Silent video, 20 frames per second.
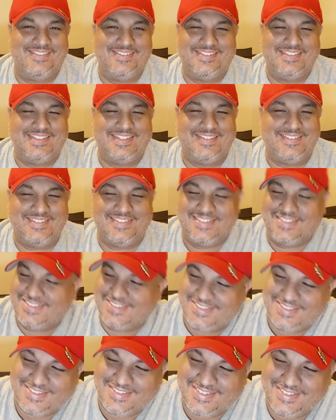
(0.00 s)
I was
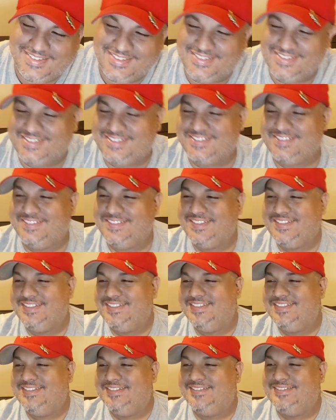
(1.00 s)
like, you know,
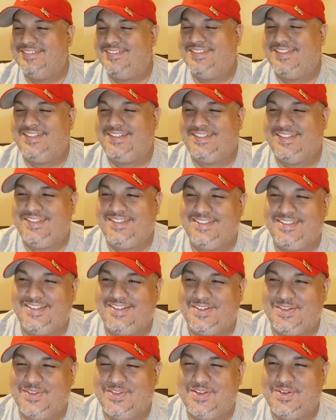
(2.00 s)
like
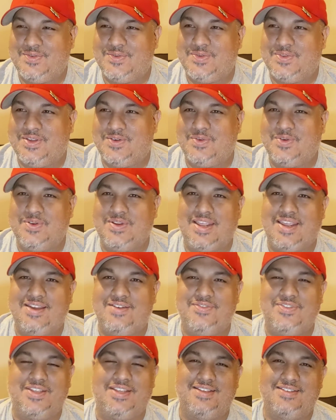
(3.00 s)
you know, they would
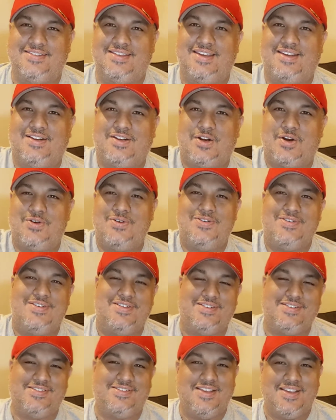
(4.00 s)
have these like
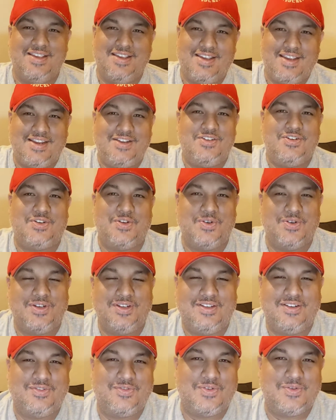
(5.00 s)
curtains as you go
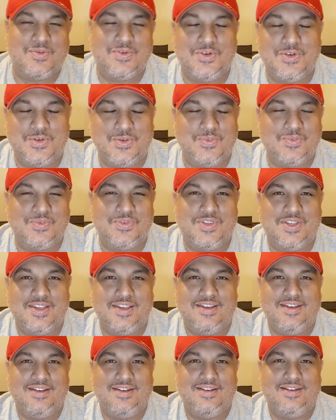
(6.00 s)
into different rooms,
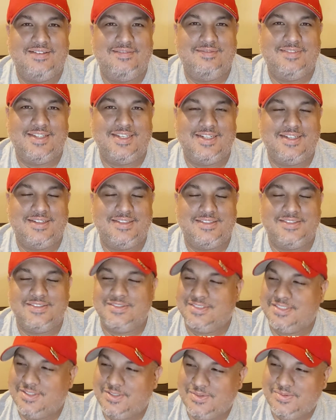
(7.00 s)
and I'm like, as
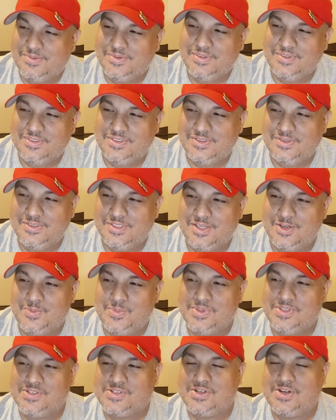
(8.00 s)
soon as I
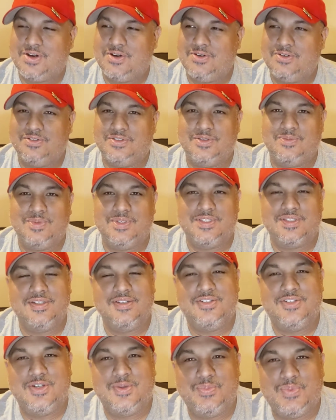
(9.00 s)
open this curtain, somebody's
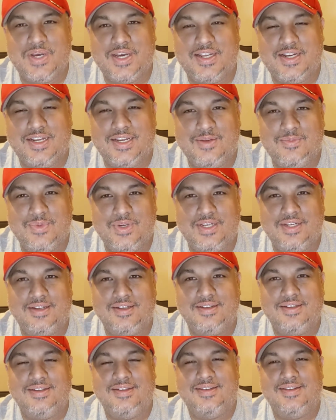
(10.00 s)
gonna jump out at
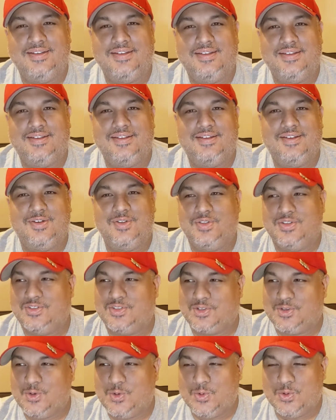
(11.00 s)
me. Oh,
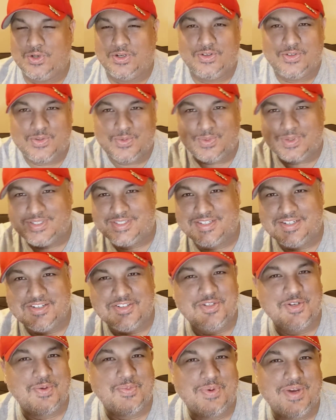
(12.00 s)
there's a corner, somebody's
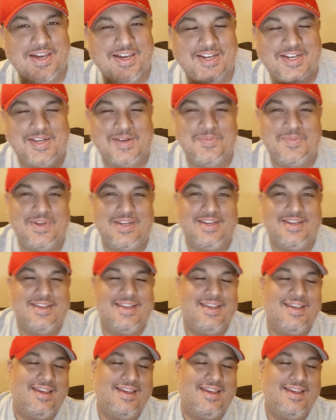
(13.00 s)
gonna jump out at me.